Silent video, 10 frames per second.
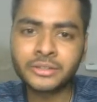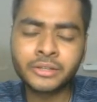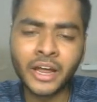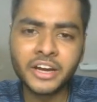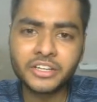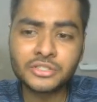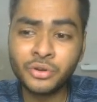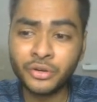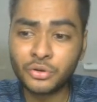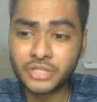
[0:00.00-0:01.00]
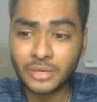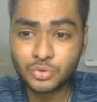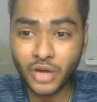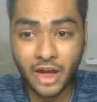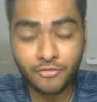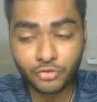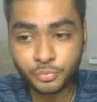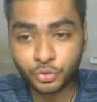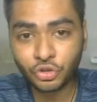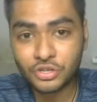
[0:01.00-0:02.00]
directories, during those times you have to
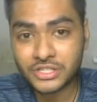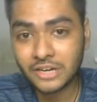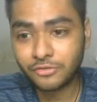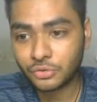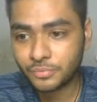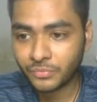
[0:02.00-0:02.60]
push yourself to